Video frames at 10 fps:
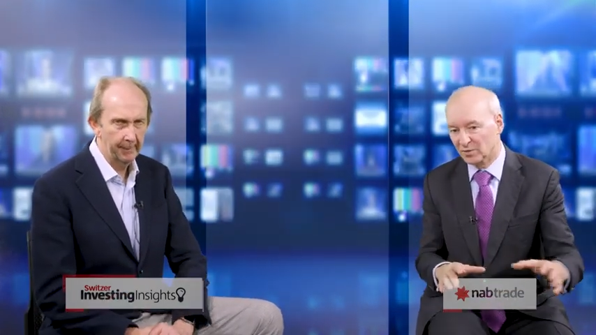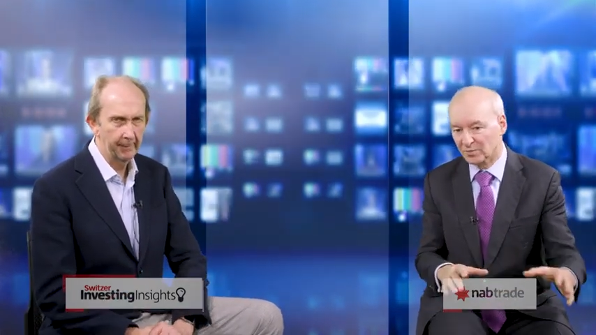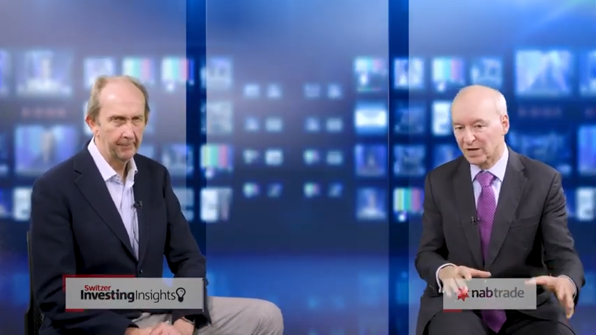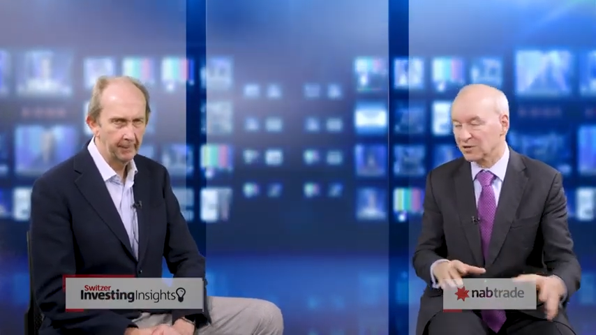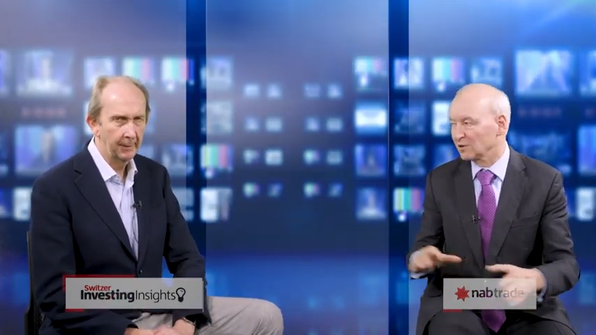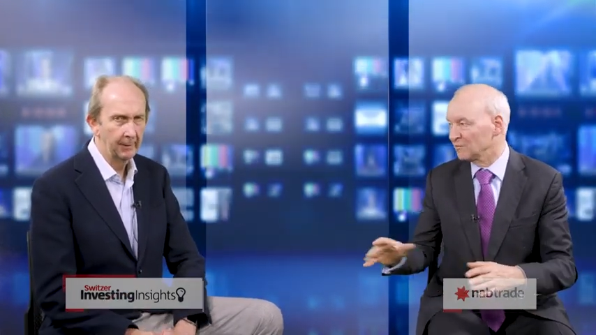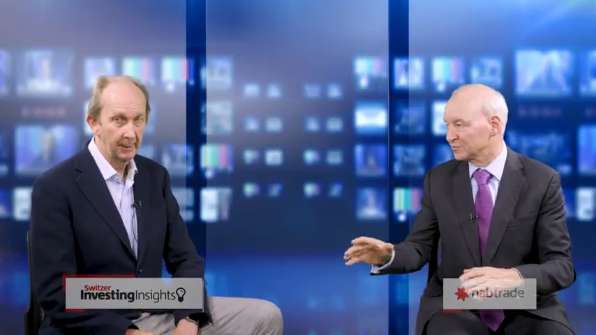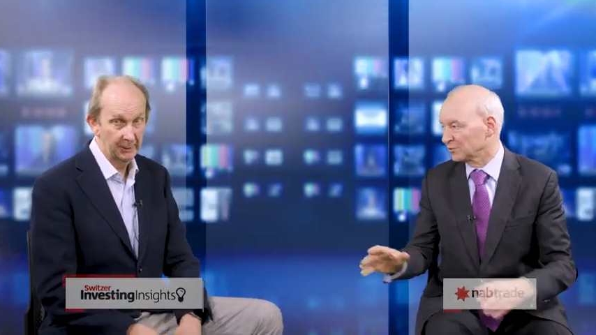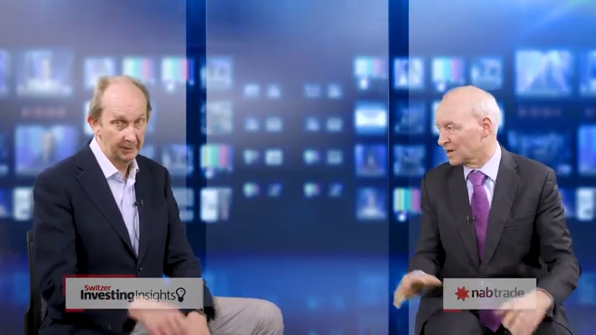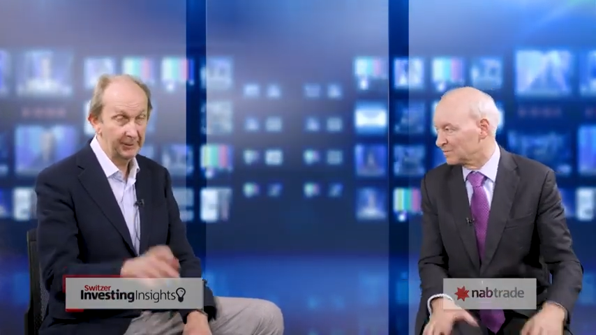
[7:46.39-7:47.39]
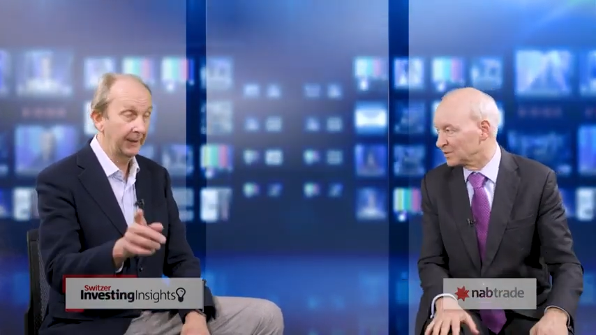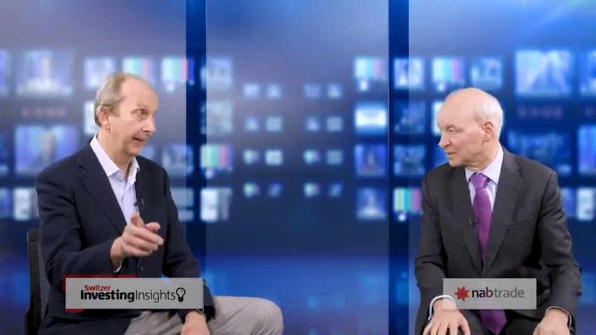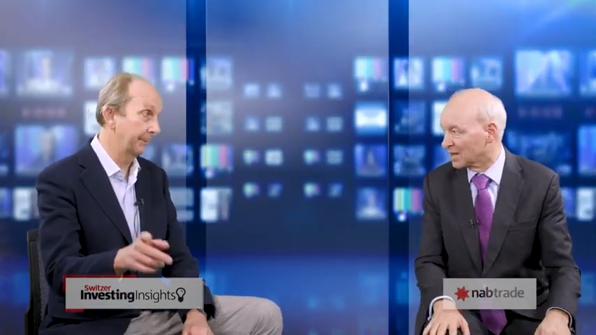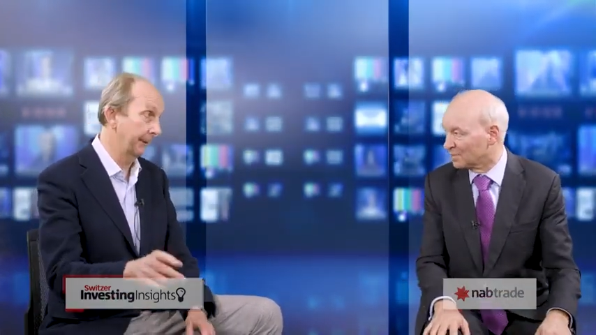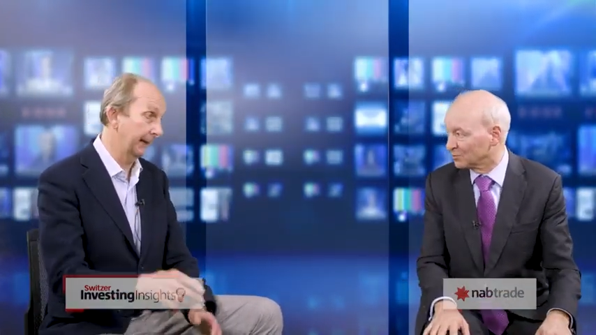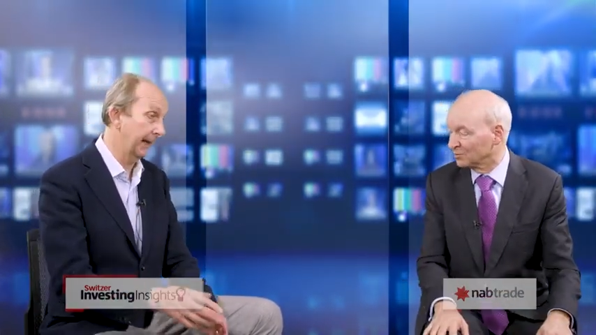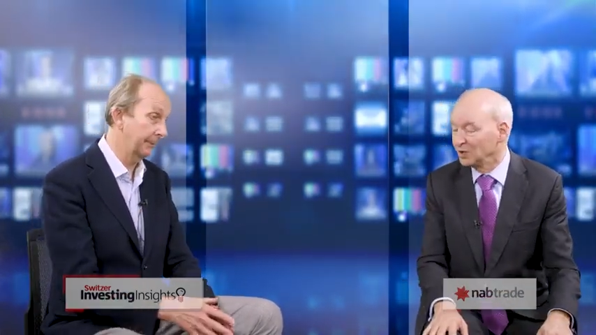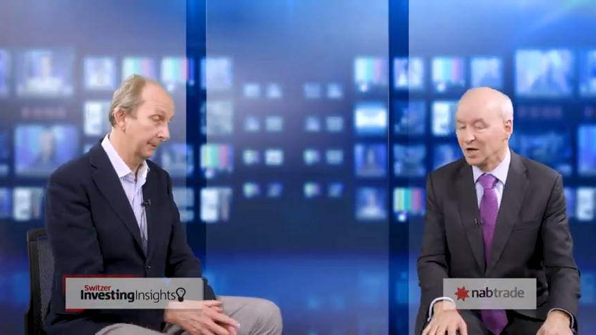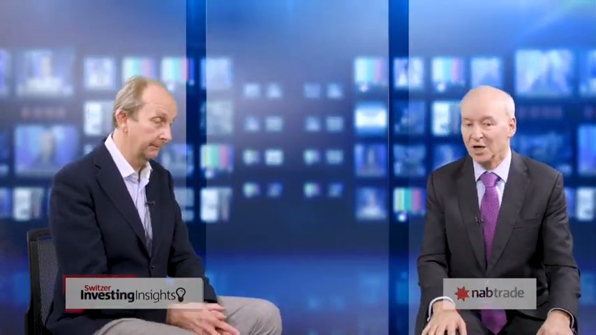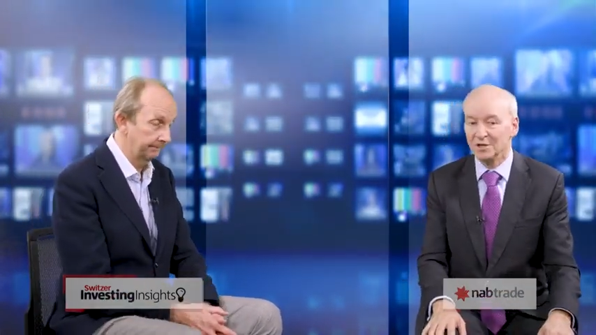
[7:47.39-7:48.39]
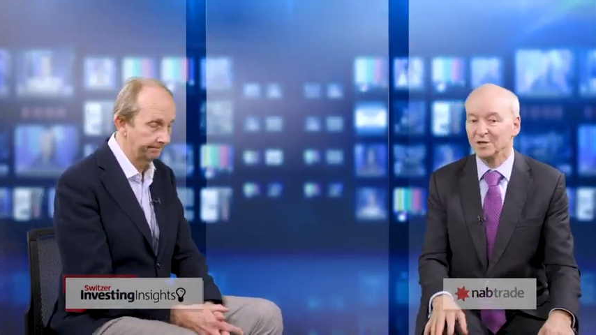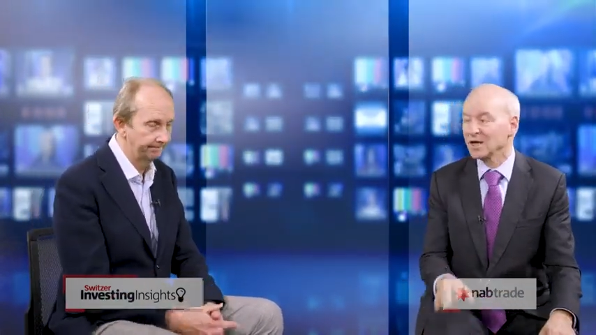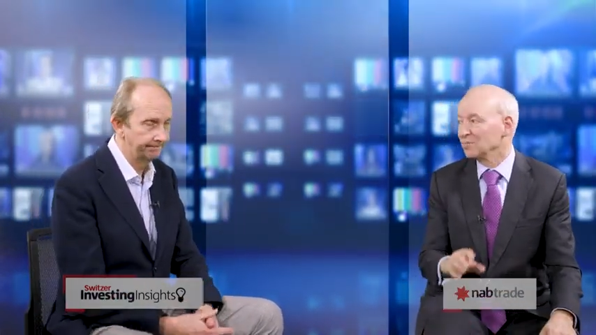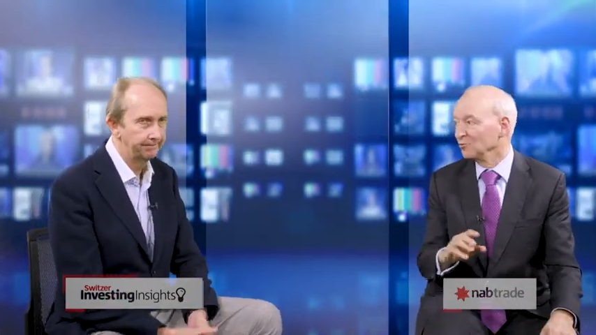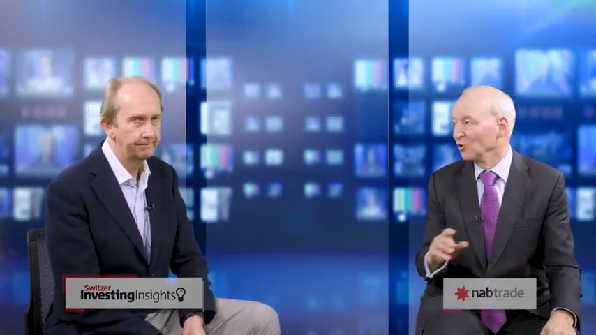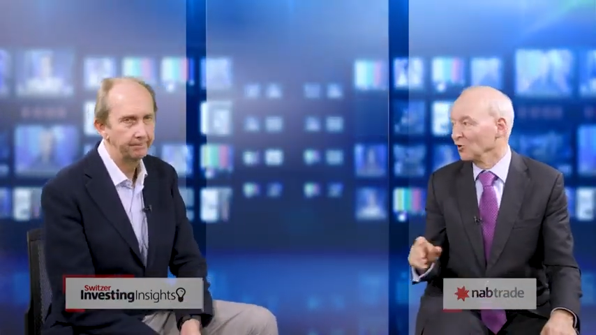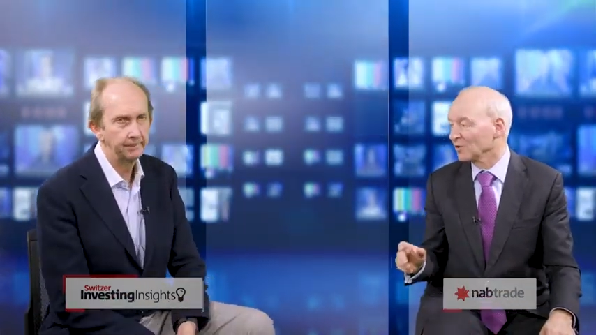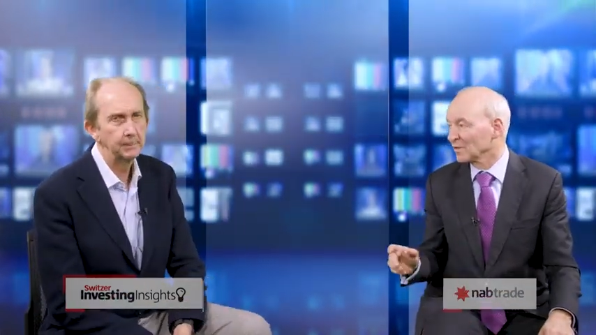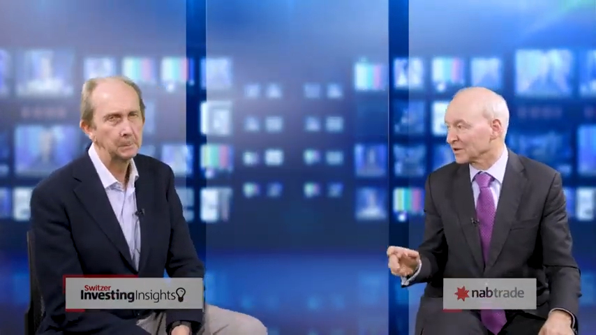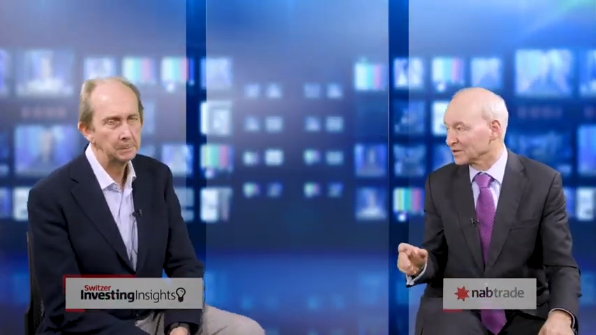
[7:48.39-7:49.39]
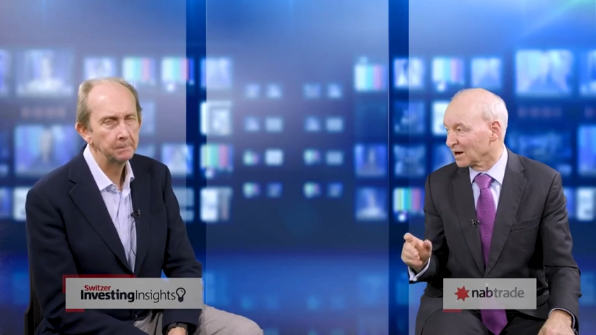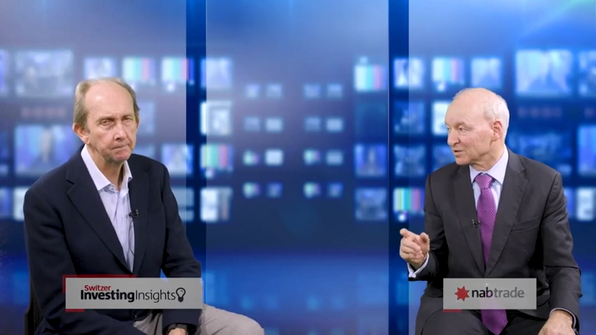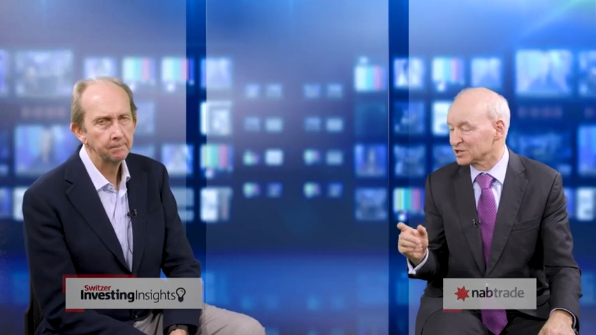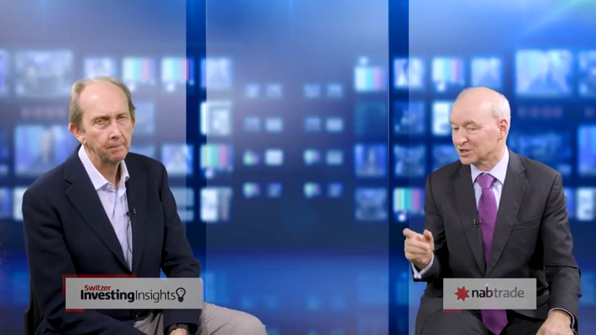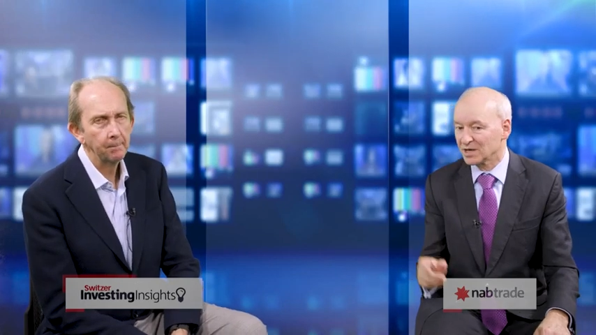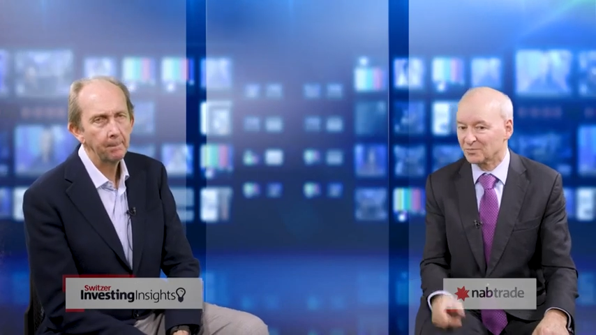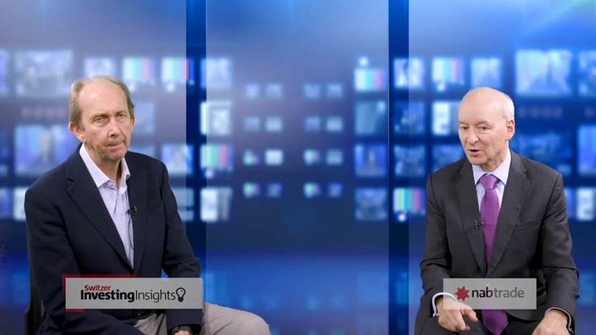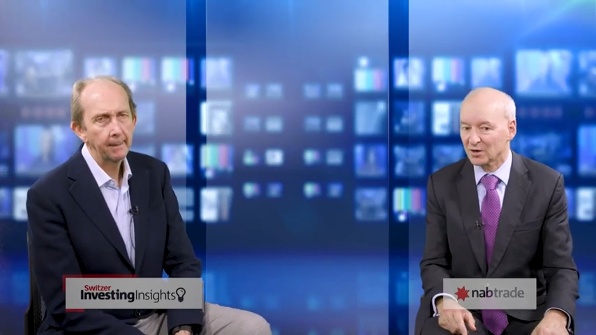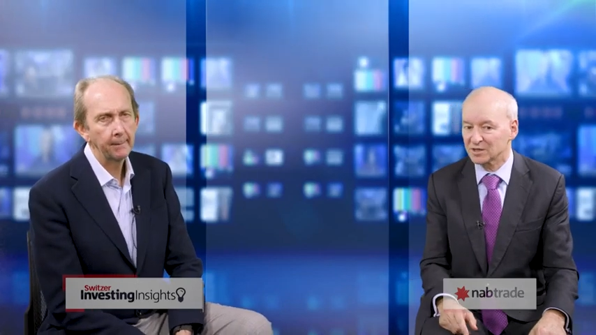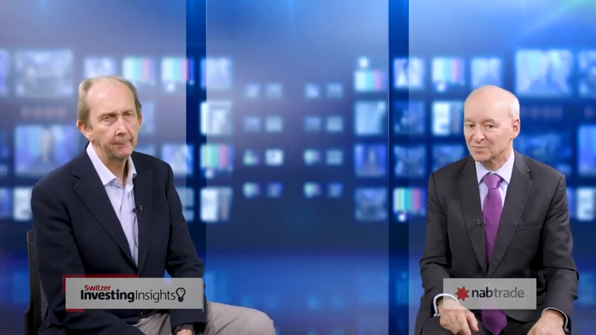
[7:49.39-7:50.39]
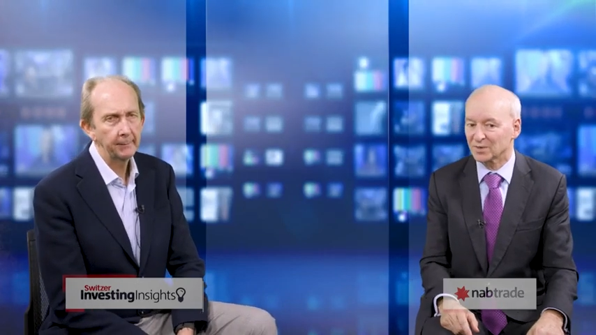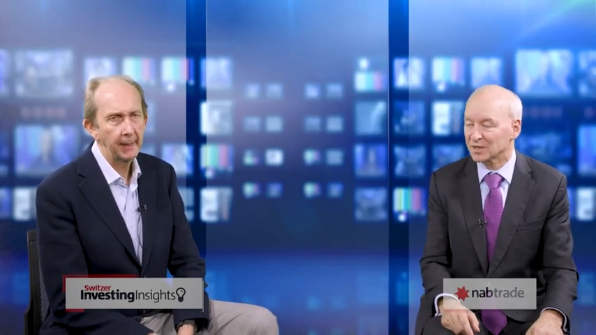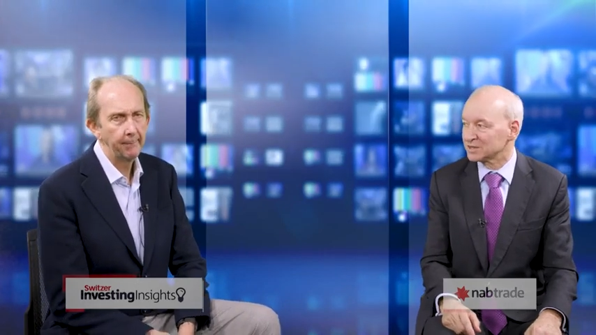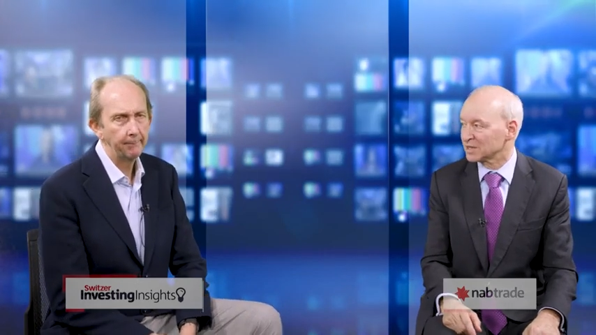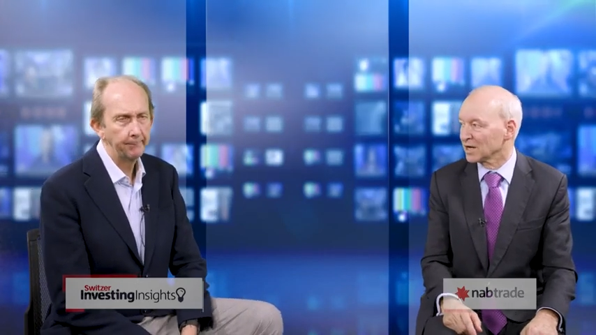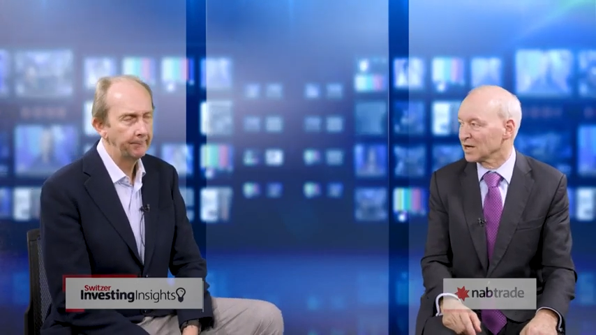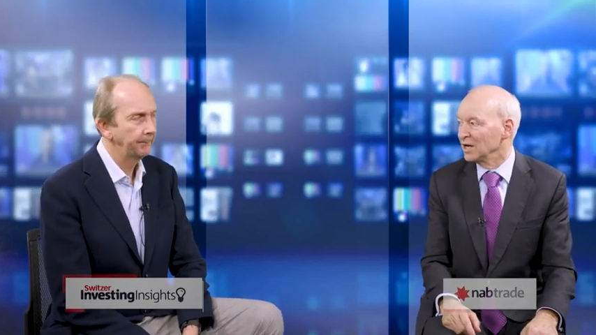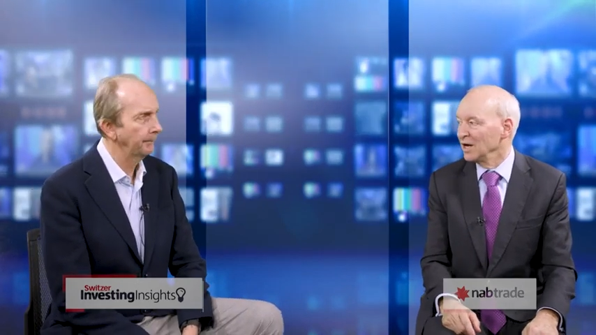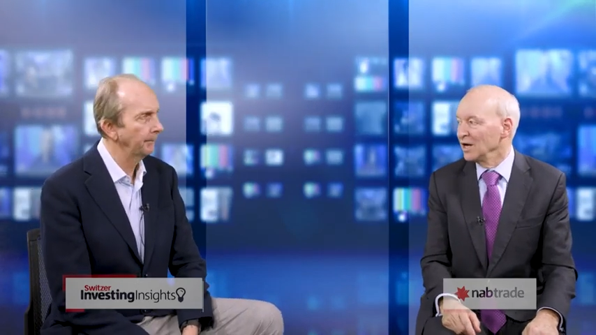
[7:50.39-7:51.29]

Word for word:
Speaker 1: bank off, sold Especially AMP, capital, capital, you'd mm. get more than the current share price. But yep. uh,